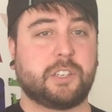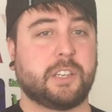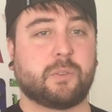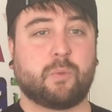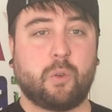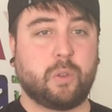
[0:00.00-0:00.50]

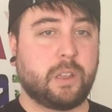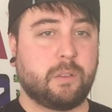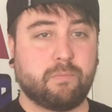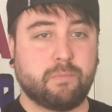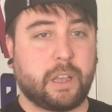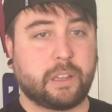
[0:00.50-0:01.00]
She has a
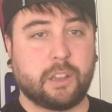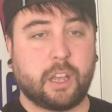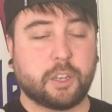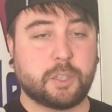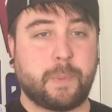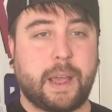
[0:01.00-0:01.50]
rolly like
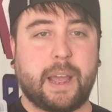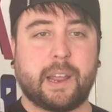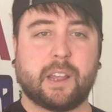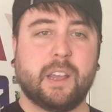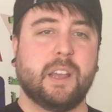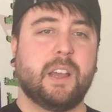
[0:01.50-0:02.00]
luggage
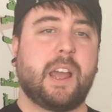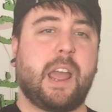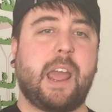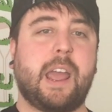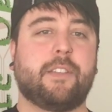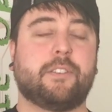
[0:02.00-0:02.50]
bag,
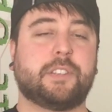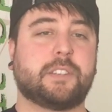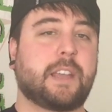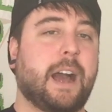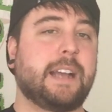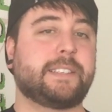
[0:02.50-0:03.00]
and there's
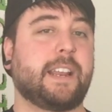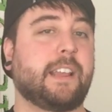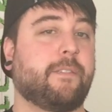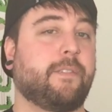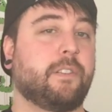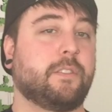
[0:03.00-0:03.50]
this guy
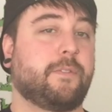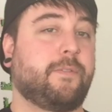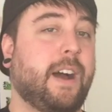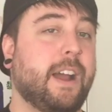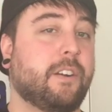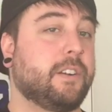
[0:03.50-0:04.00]
standing in front of this
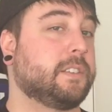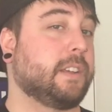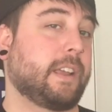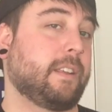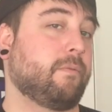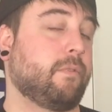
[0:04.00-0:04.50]
fire. It's
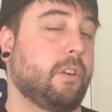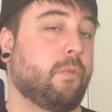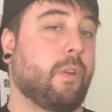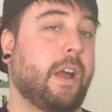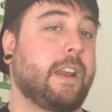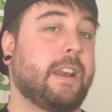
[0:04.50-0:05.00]
like, you
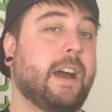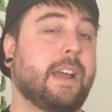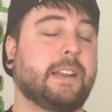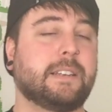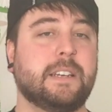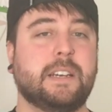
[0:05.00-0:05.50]
know, right at
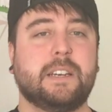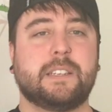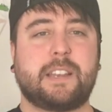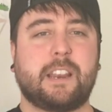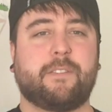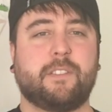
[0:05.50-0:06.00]
night.
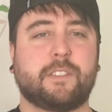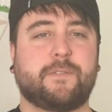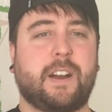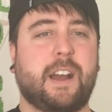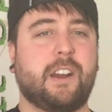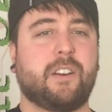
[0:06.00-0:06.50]
Standing in front of
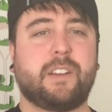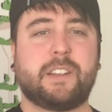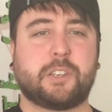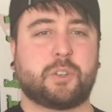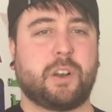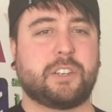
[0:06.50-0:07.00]
this fire, he
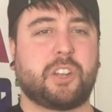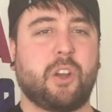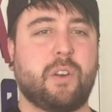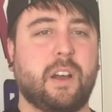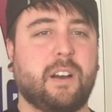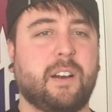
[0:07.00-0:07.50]
has a trench
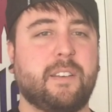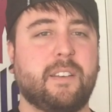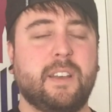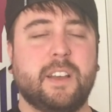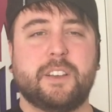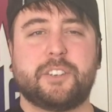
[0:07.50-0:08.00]
coat
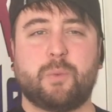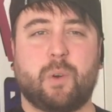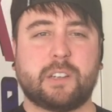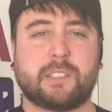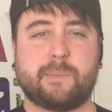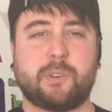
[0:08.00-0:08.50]
on. She
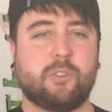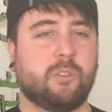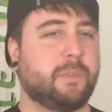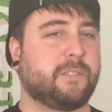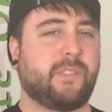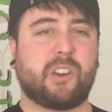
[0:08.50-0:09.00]
walks up to
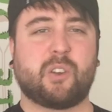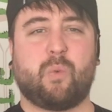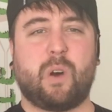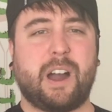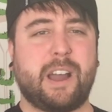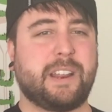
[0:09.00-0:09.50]
him. He's very
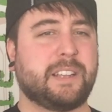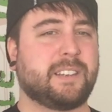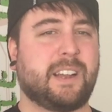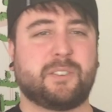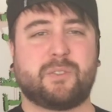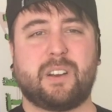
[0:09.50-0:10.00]
quiet.
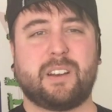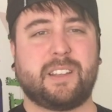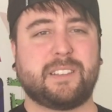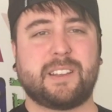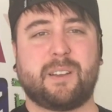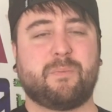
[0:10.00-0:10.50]

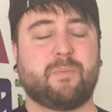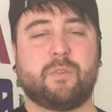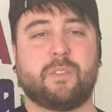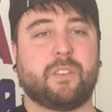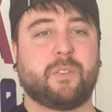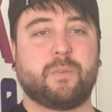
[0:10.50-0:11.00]

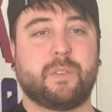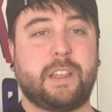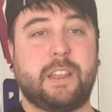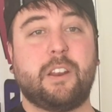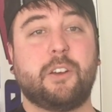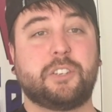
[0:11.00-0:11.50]

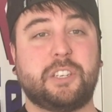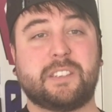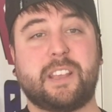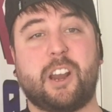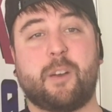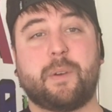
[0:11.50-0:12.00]
He knows
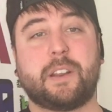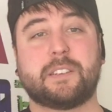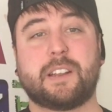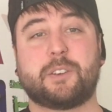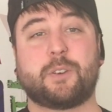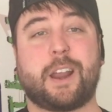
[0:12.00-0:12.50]
she's there, but
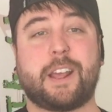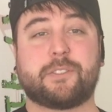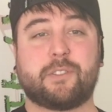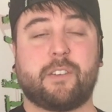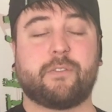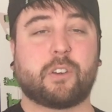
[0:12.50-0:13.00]
he's not trying to
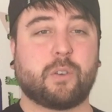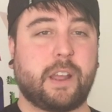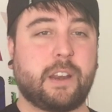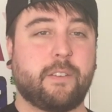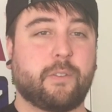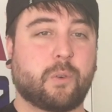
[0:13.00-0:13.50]
answer
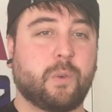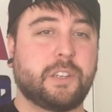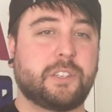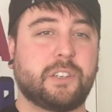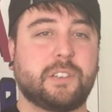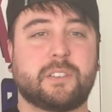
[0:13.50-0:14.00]
any of her
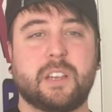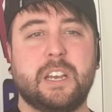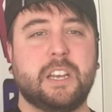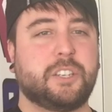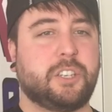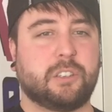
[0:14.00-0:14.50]
questions.
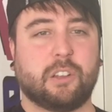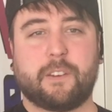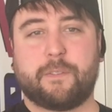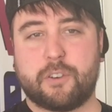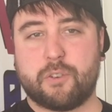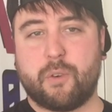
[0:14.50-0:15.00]
She's
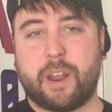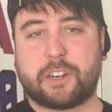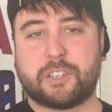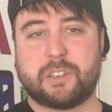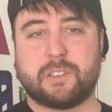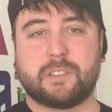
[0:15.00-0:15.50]
looking for
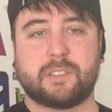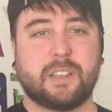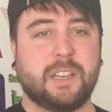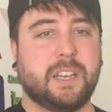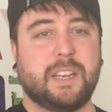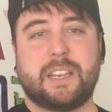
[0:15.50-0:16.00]

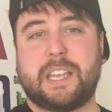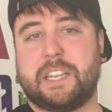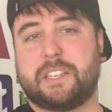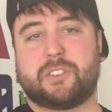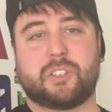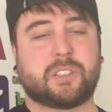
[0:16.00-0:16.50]
directions.
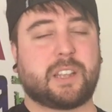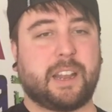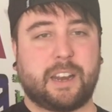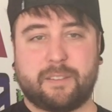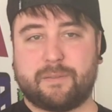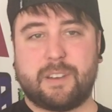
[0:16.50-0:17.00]
He's just
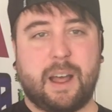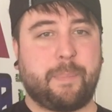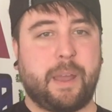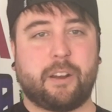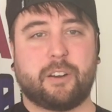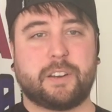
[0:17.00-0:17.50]
kind of
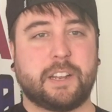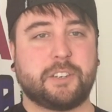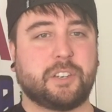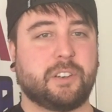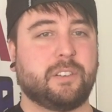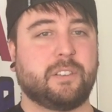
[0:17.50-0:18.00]
not paying her
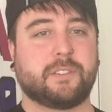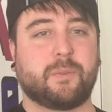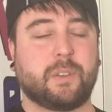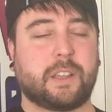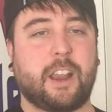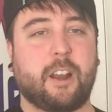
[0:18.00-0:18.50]
attention,
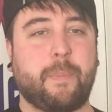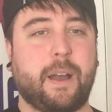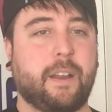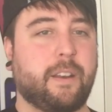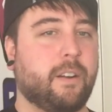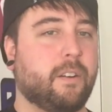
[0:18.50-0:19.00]
doesn't really care
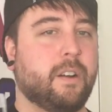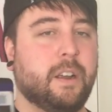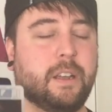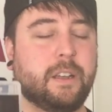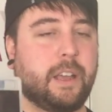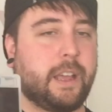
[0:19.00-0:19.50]
about her.
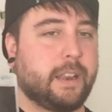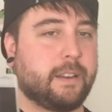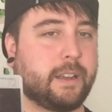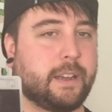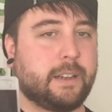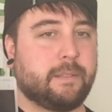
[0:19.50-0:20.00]

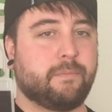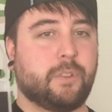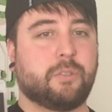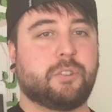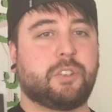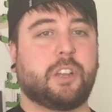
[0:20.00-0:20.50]

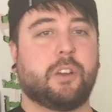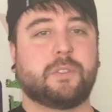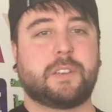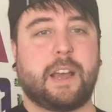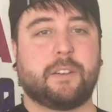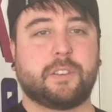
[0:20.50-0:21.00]
She
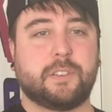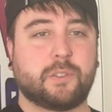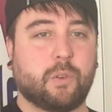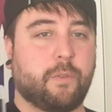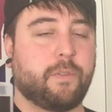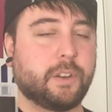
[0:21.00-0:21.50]
goes down to this
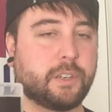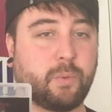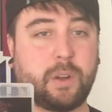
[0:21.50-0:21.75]
orphanage.